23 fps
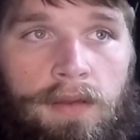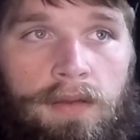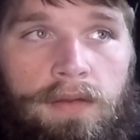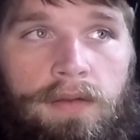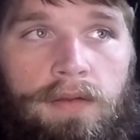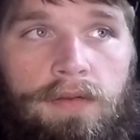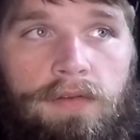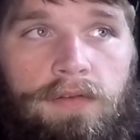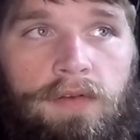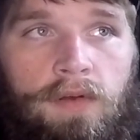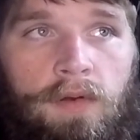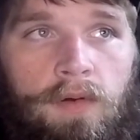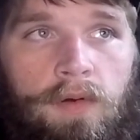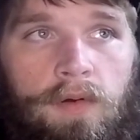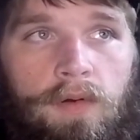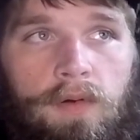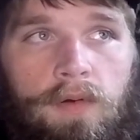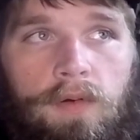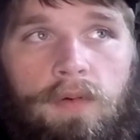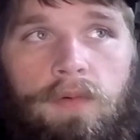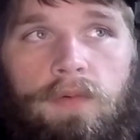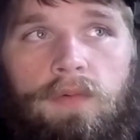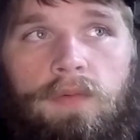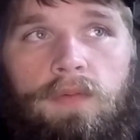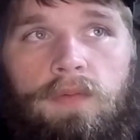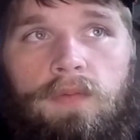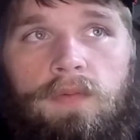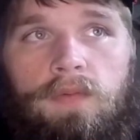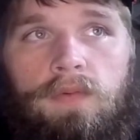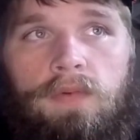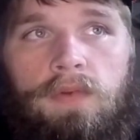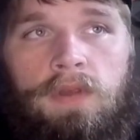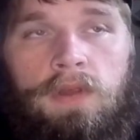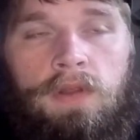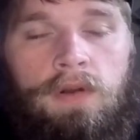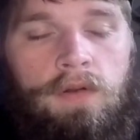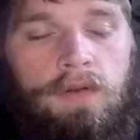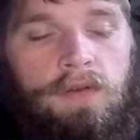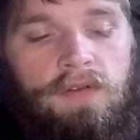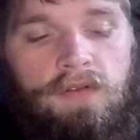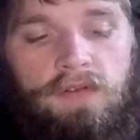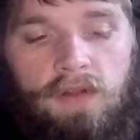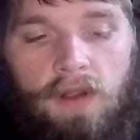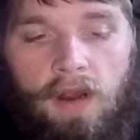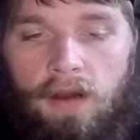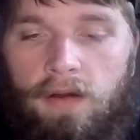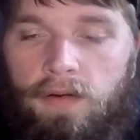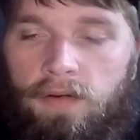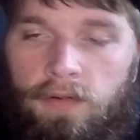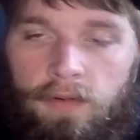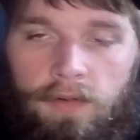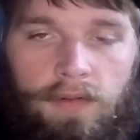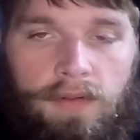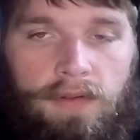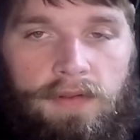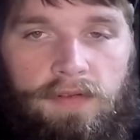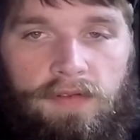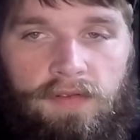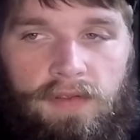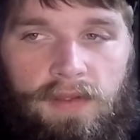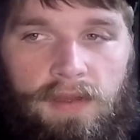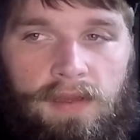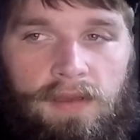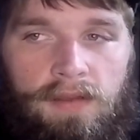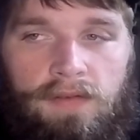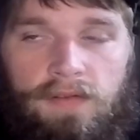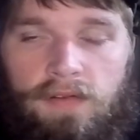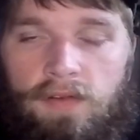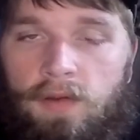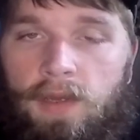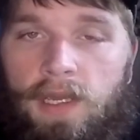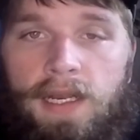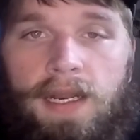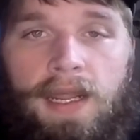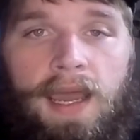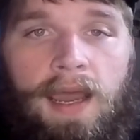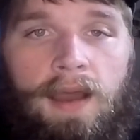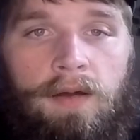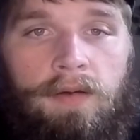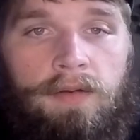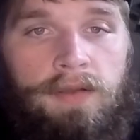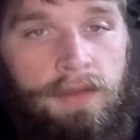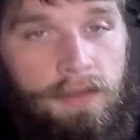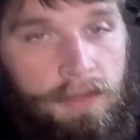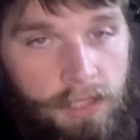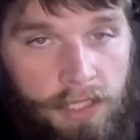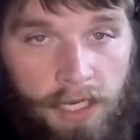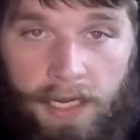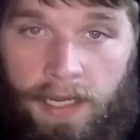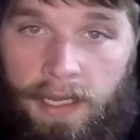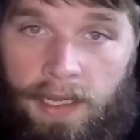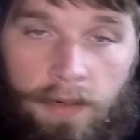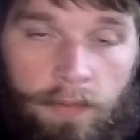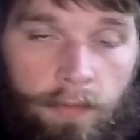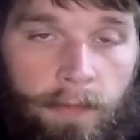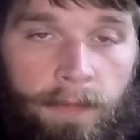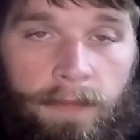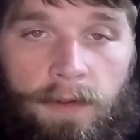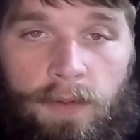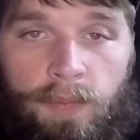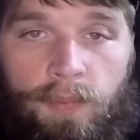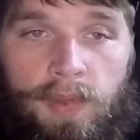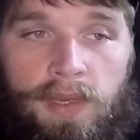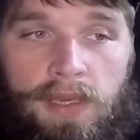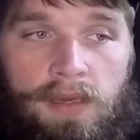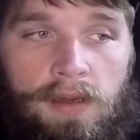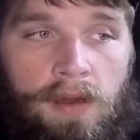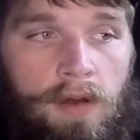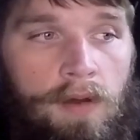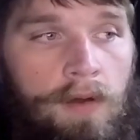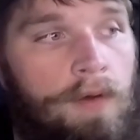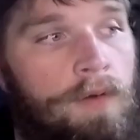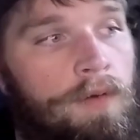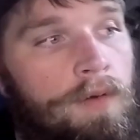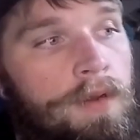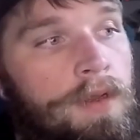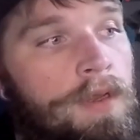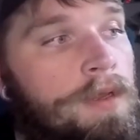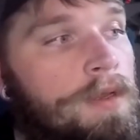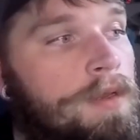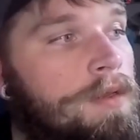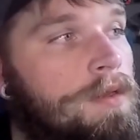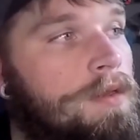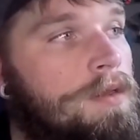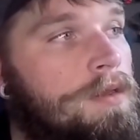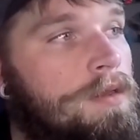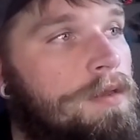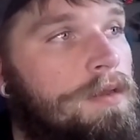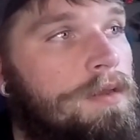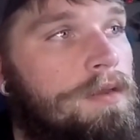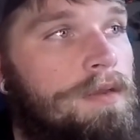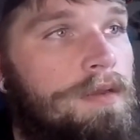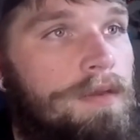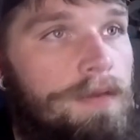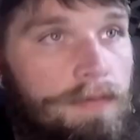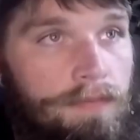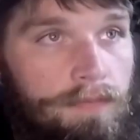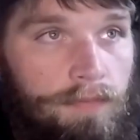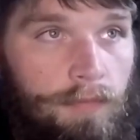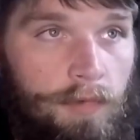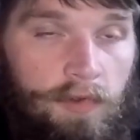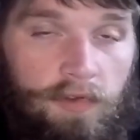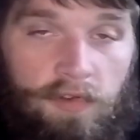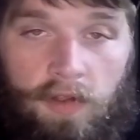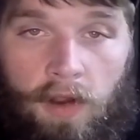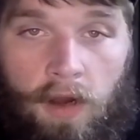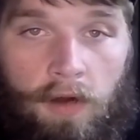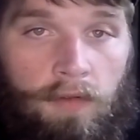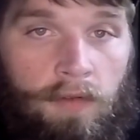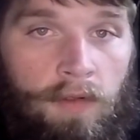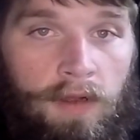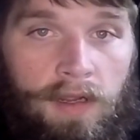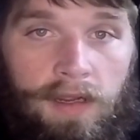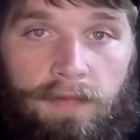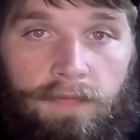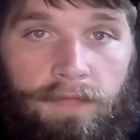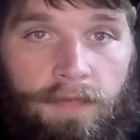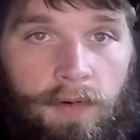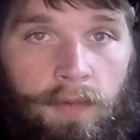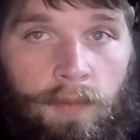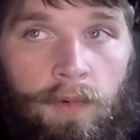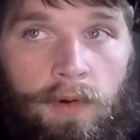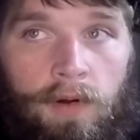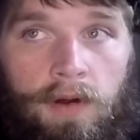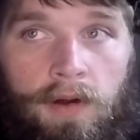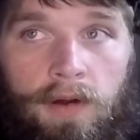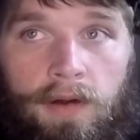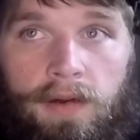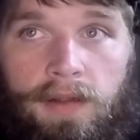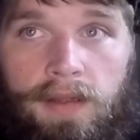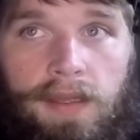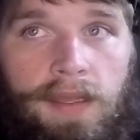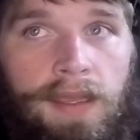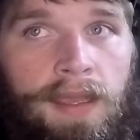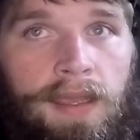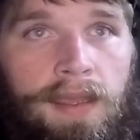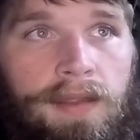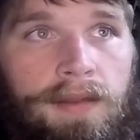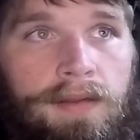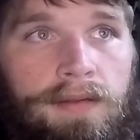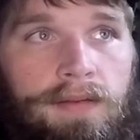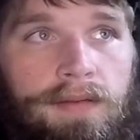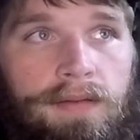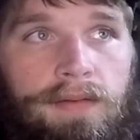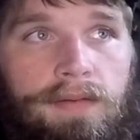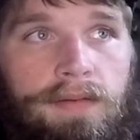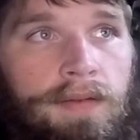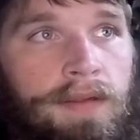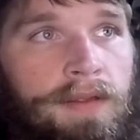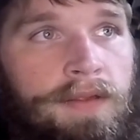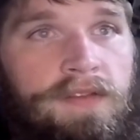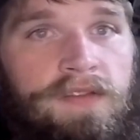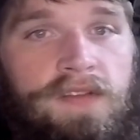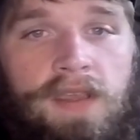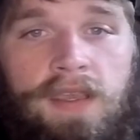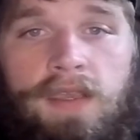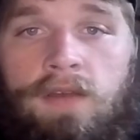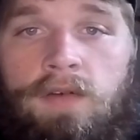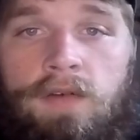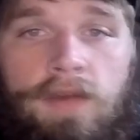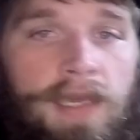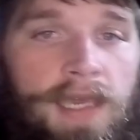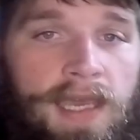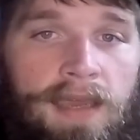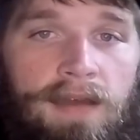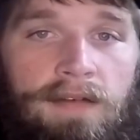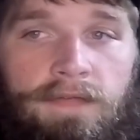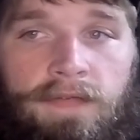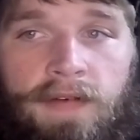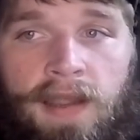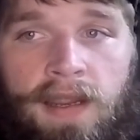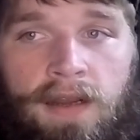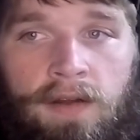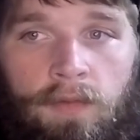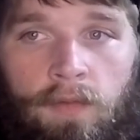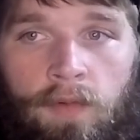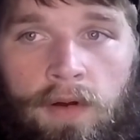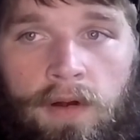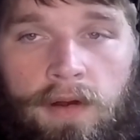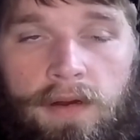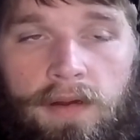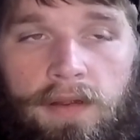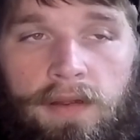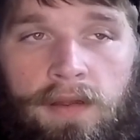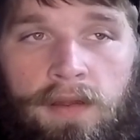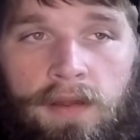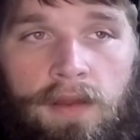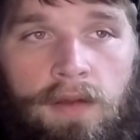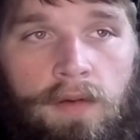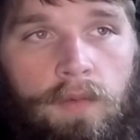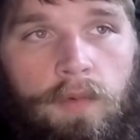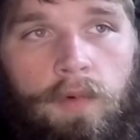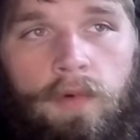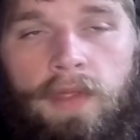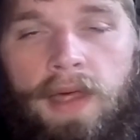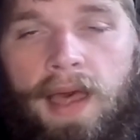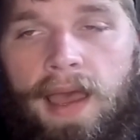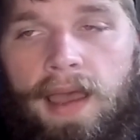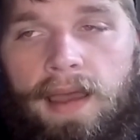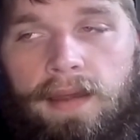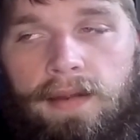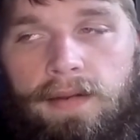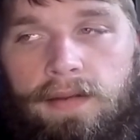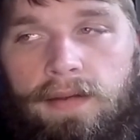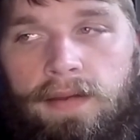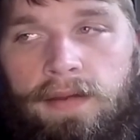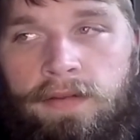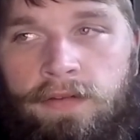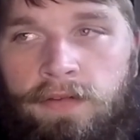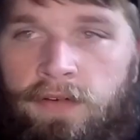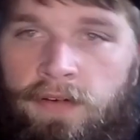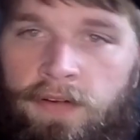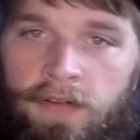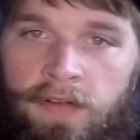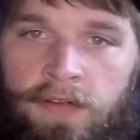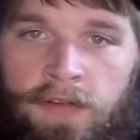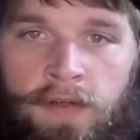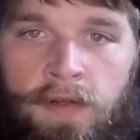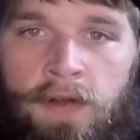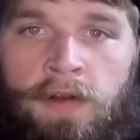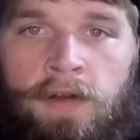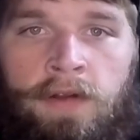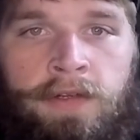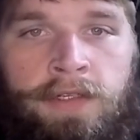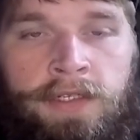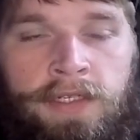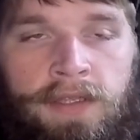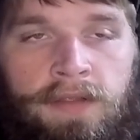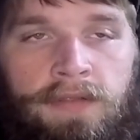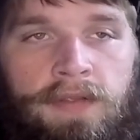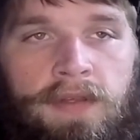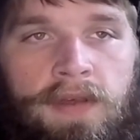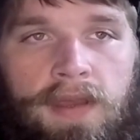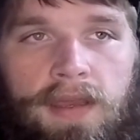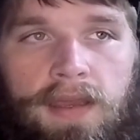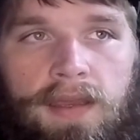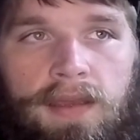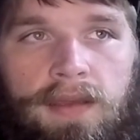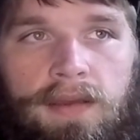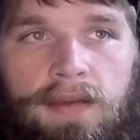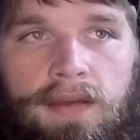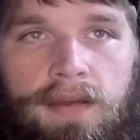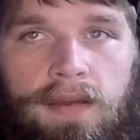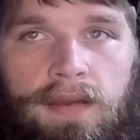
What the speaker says: So, you start doing these things. You get out, you check in with your PO, you start looking for work, and let's say you can't find work. Well, that is a discouraging thing.